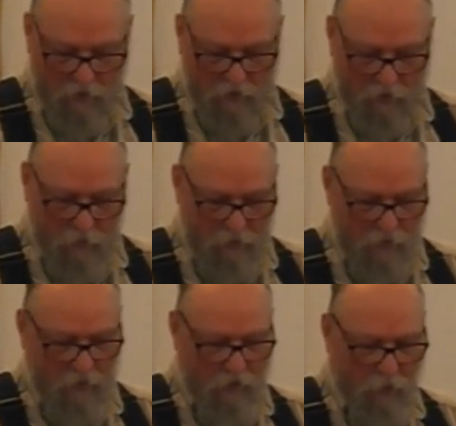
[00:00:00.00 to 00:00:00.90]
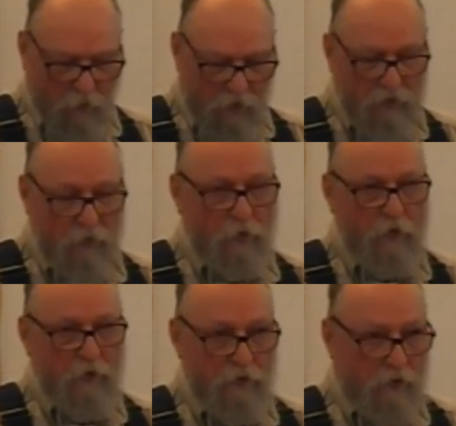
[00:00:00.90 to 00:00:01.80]
I was I read
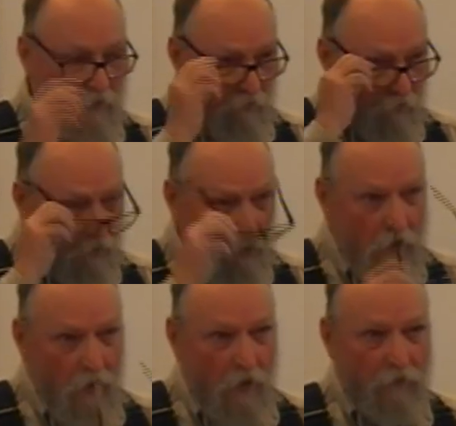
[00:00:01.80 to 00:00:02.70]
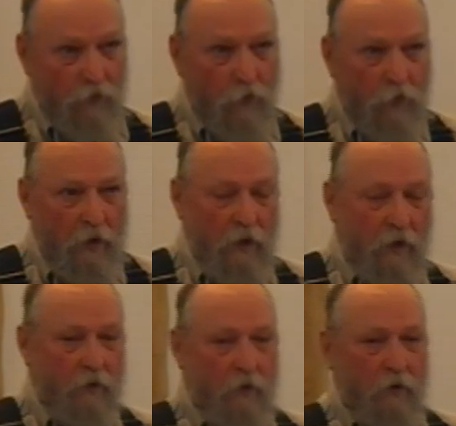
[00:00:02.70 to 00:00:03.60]
someplace that if if you only
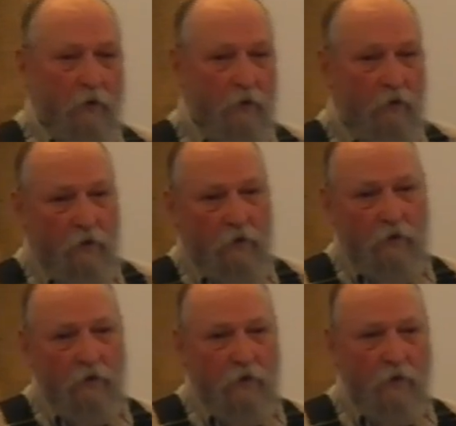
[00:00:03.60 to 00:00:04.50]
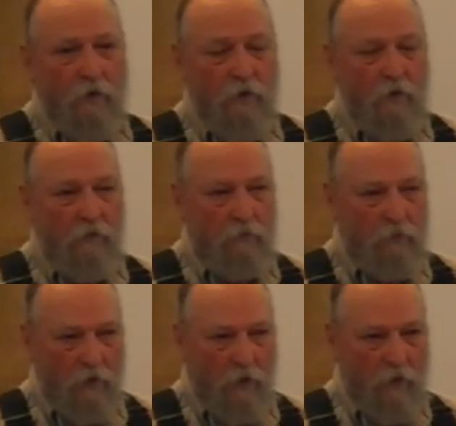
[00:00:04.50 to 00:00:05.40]
had the the
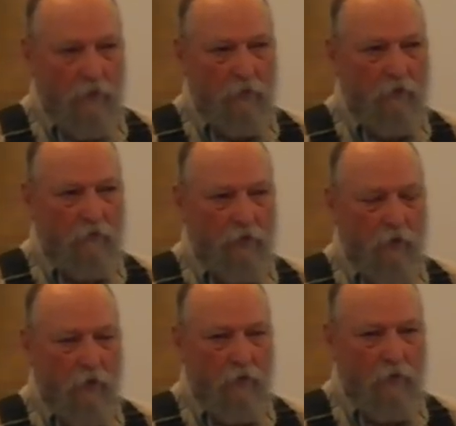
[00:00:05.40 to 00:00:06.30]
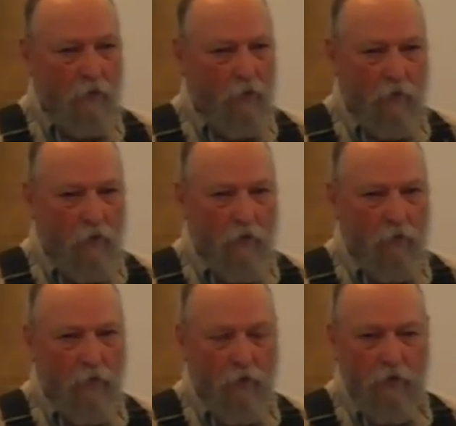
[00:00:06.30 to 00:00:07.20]
Gospel of John the only one
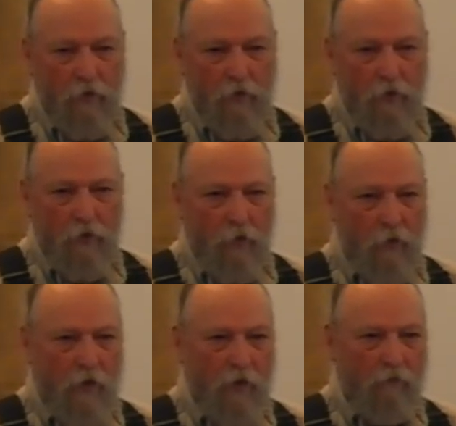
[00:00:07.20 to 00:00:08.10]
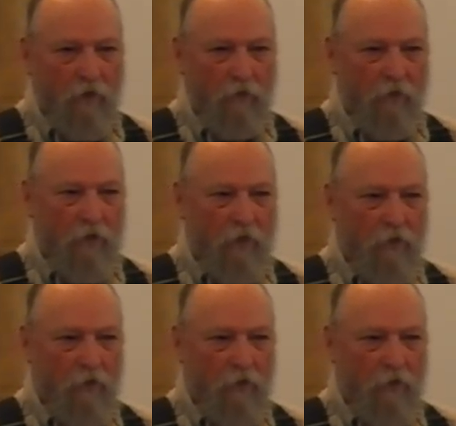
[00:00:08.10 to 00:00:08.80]
book, you would have everything